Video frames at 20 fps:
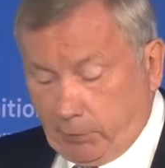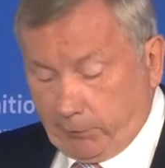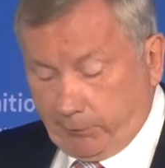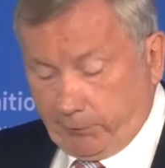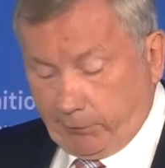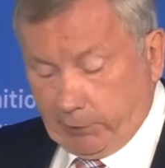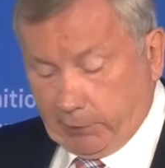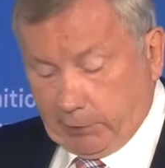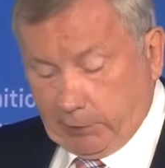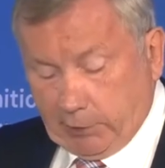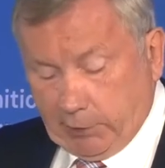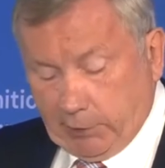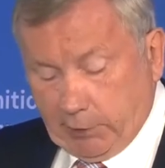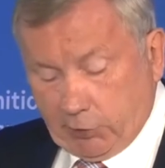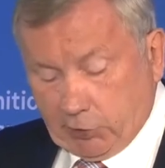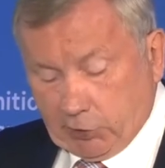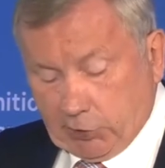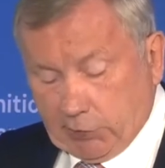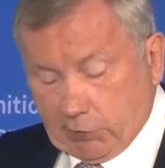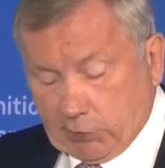warfare
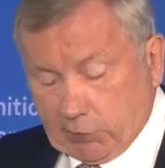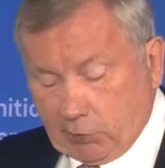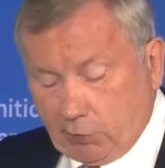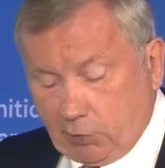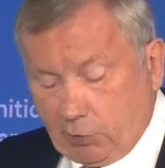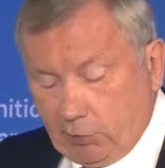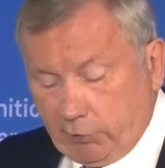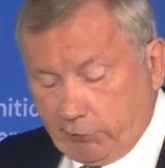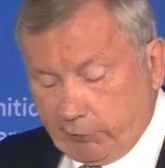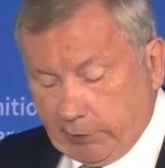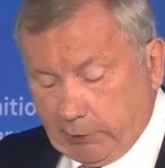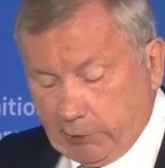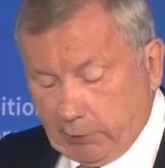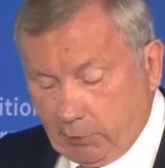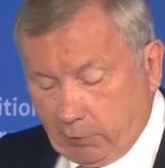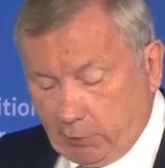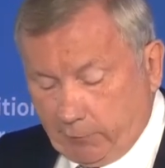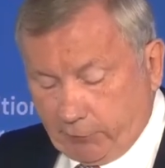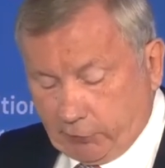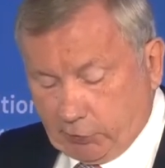agents
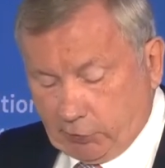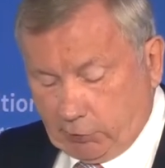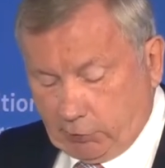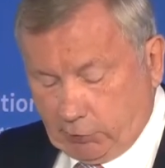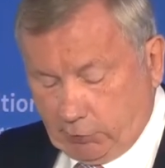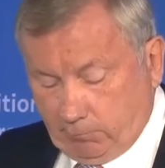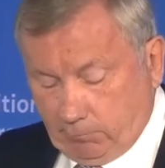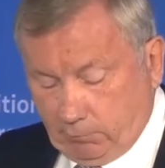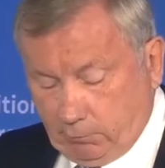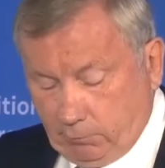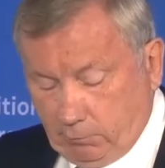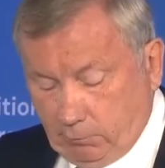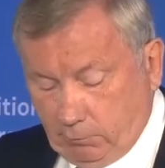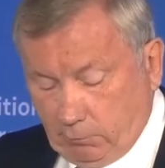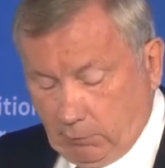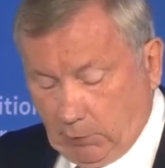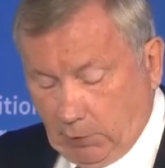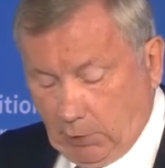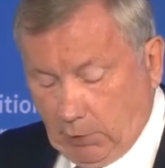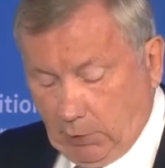already offshore.
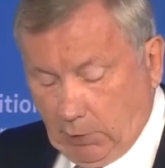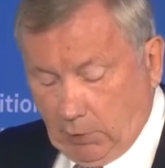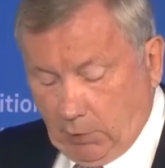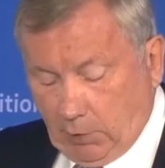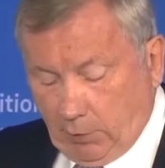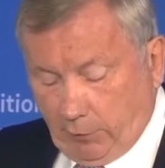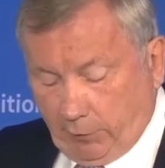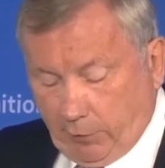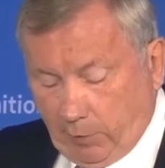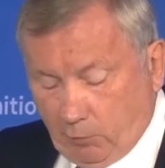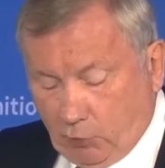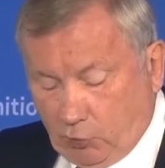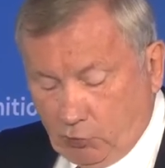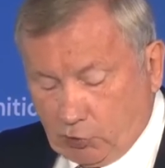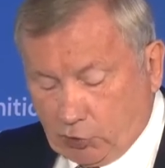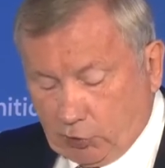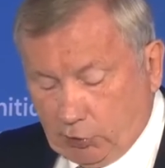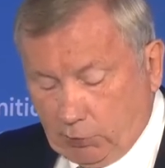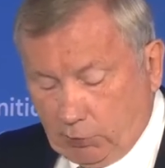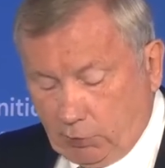The
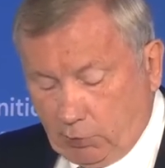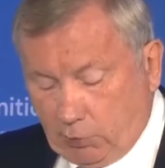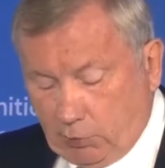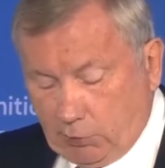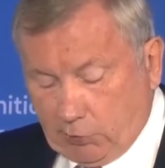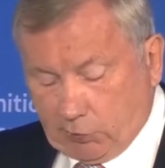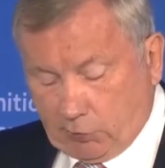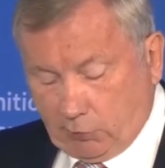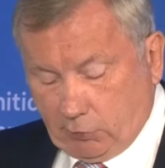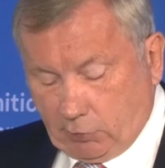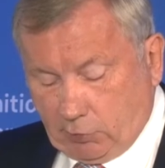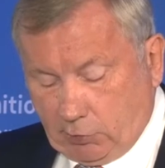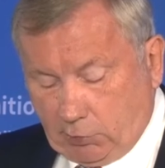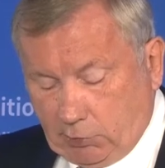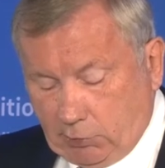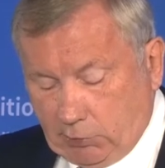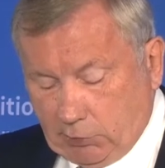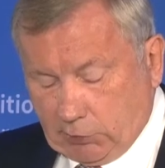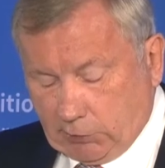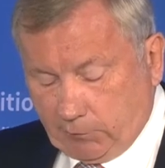motion also
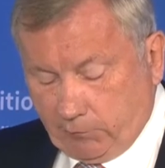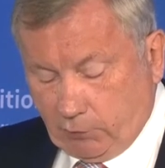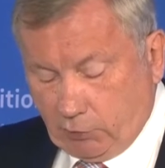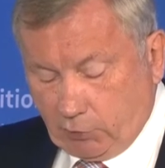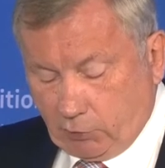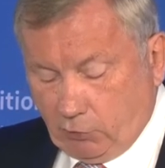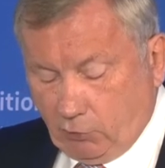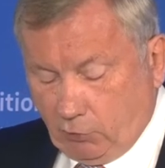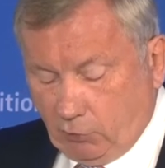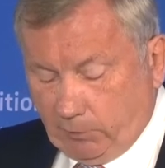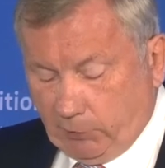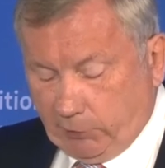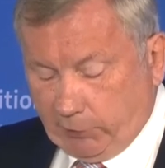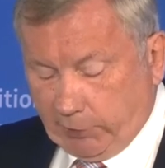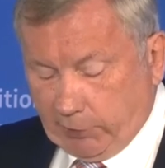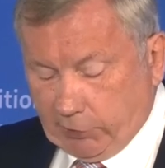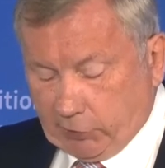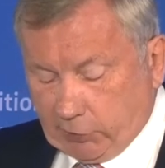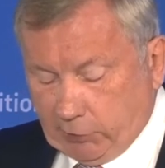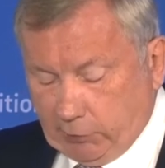calls for
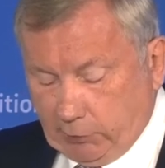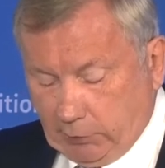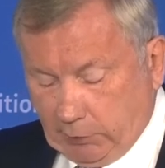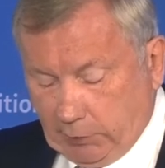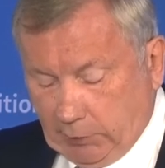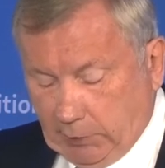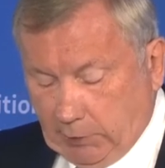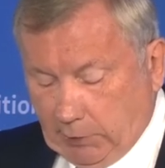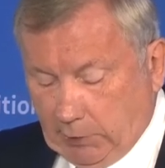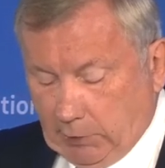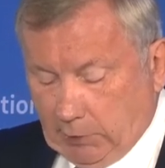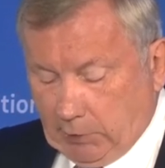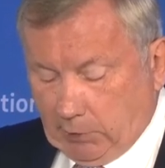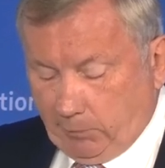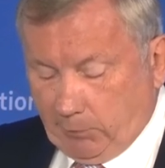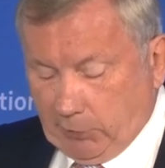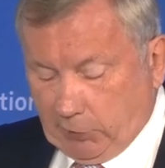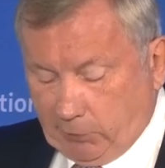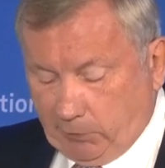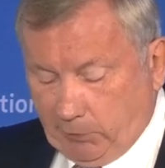cooperation
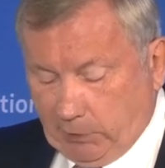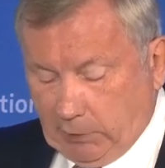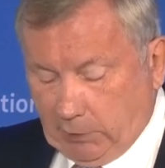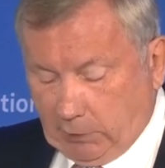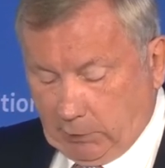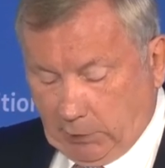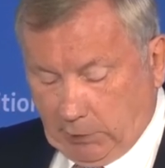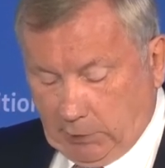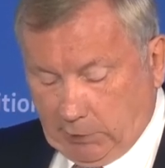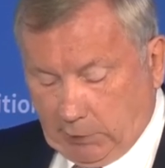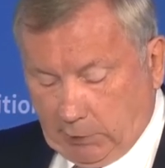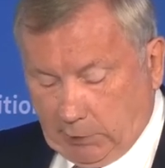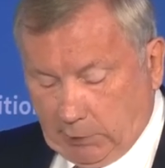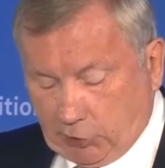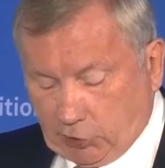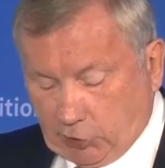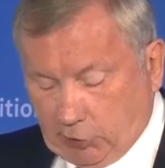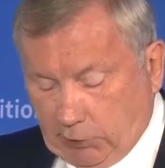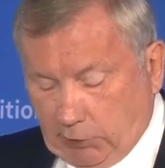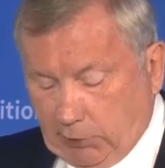between
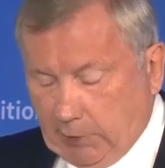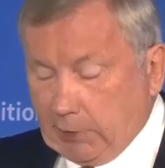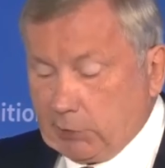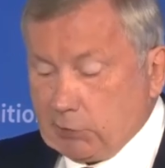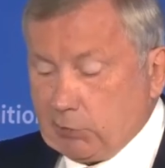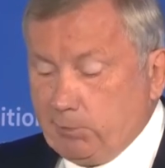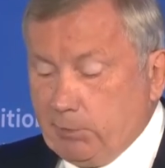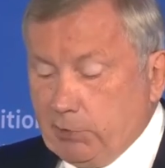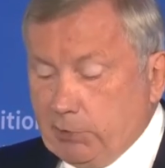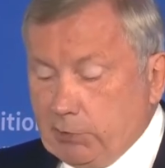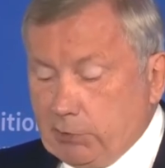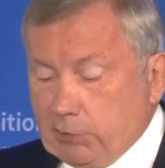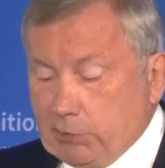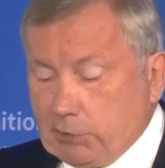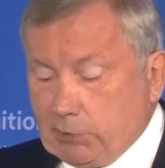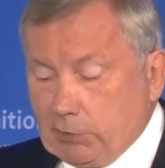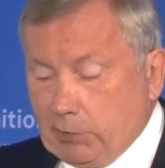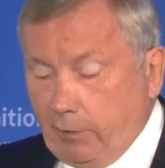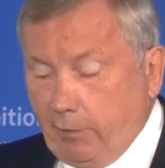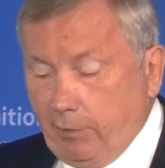international
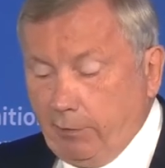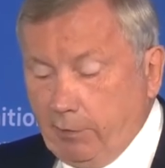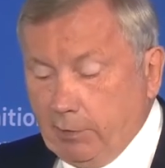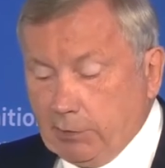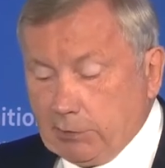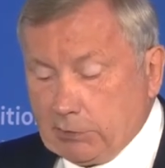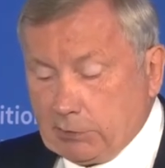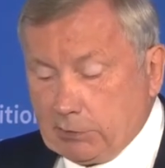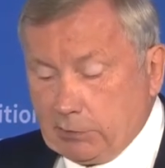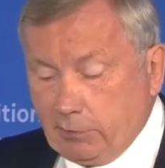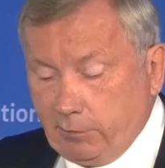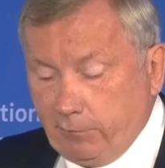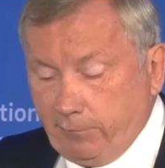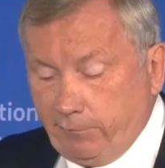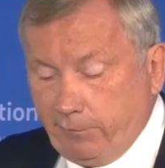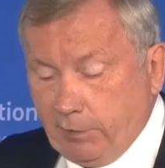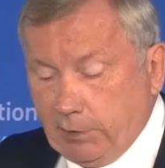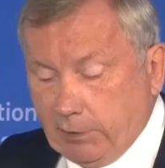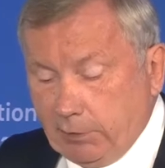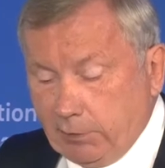experts in this
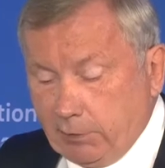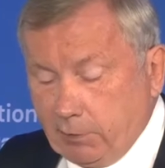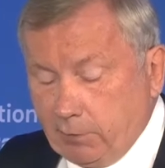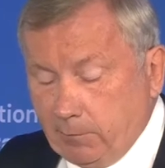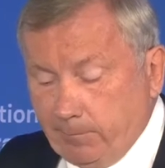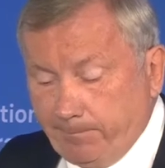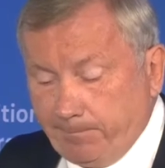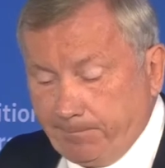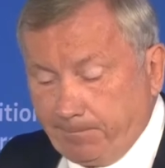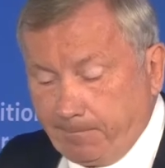field.